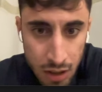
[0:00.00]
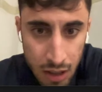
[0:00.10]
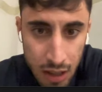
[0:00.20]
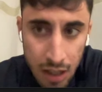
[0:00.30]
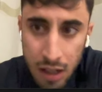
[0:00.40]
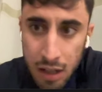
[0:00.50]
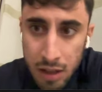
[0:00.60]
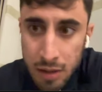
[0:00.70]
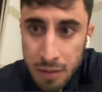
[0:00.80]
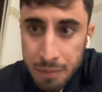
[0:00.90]

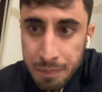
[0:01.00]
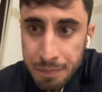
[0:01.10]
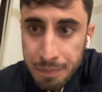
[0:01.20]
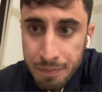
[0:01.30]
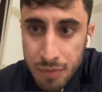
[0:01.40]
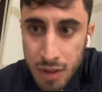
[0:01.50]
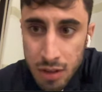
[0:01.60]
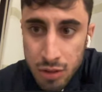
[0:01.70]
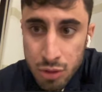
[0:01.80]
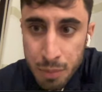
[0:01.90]
um,
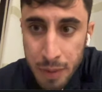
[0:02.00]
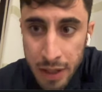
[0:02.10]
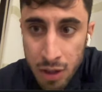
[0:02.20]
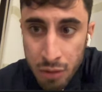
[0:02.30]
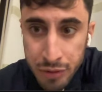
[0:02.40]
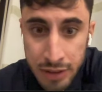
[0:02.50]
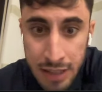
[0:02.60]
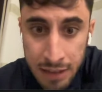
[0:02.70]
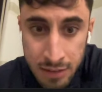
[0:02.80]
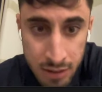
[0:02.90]
to pay off the
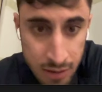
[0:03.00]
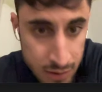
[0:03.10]
debt.